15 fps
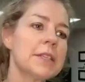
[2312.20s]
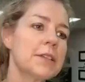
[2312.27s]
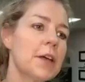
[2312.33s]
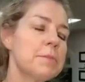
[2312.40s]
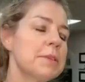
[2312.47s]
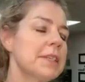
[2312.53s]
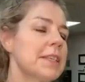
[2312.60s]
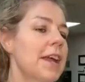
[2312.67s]
it.
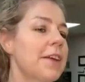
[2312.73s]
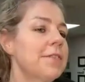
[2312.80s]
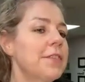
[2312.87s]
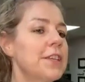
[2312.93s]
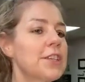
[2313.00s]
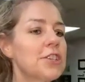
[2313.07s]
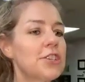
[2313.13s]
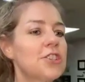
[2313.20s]
Thomason, I
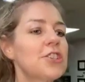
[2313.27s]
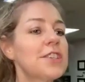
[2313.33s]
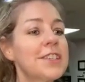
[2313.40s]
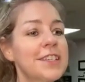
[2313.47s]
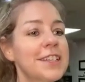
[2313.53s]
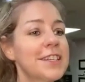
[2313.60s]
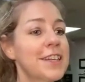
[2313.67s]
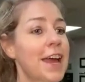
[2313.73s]
finished
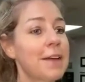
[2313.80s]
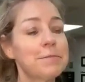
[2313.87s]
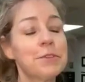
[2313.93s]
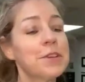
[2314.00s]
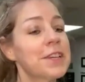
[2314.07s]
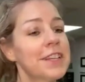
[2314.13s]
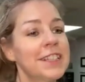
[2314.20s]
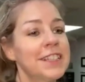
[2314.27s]
just in time.
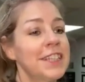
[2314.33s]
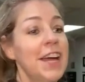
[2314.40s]
You're gonna